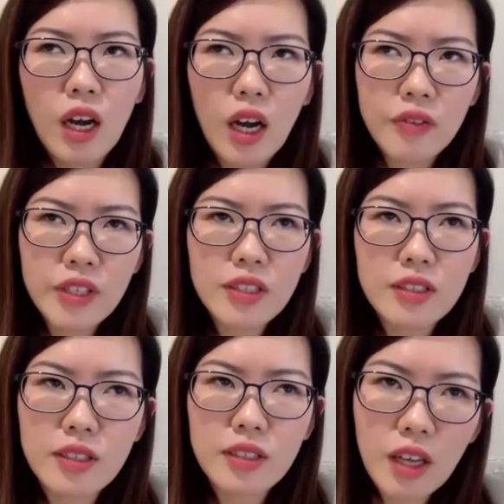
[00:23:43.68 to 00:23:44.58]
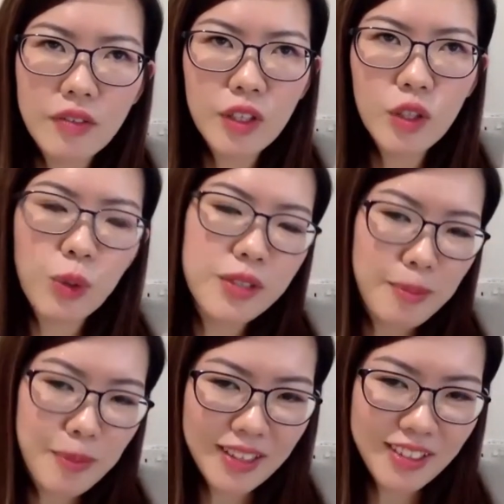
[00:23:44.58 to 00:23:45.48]
I think those are
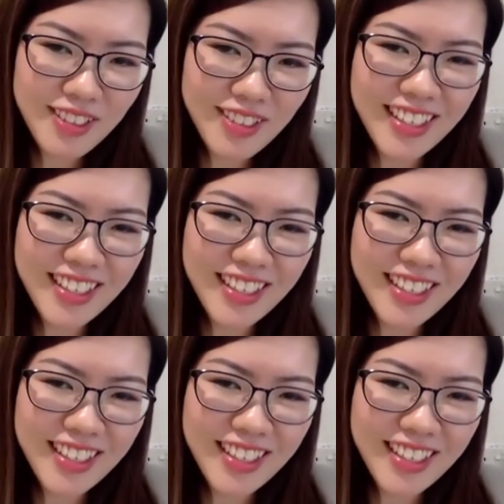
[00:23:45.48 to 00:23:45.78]
manners.